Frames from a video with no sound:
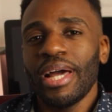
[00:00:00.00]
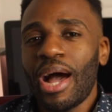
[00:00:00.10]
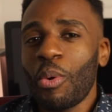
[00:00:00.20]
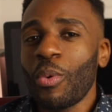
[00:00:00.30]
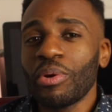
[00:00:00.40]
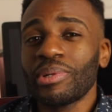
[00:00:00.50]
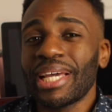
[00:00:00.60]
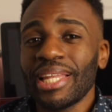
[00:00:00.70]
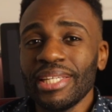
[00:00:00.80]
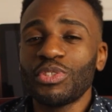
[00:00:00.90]
I went on a
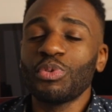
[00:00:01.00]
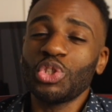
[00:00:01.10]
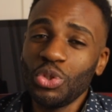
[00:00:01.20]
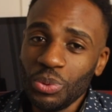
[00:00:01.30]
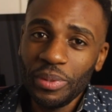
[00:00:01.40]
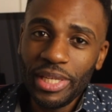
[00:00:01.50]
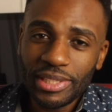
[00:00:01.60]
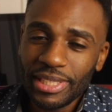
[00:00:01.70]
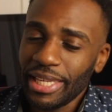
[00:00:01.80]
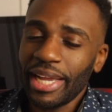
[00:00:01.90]
cleanse for 2
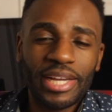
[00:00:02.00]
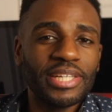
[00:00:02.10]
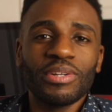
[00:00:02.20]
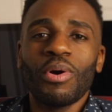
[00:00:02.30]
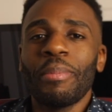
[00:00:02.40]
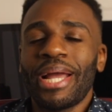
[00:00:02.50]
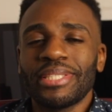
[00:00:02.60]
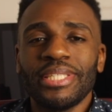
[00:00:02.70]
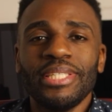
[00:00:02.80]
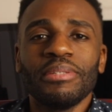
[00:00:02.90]
weeks and I couldn't go back
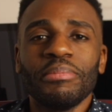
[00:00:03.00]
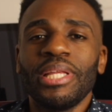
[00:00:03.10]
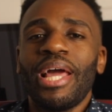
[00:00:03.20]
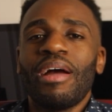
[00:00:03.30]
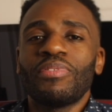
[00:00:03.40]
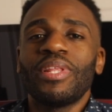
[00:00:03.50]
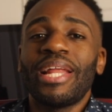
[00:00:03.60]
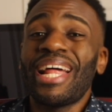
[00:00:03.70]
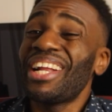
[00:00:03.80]
to eating meat after that.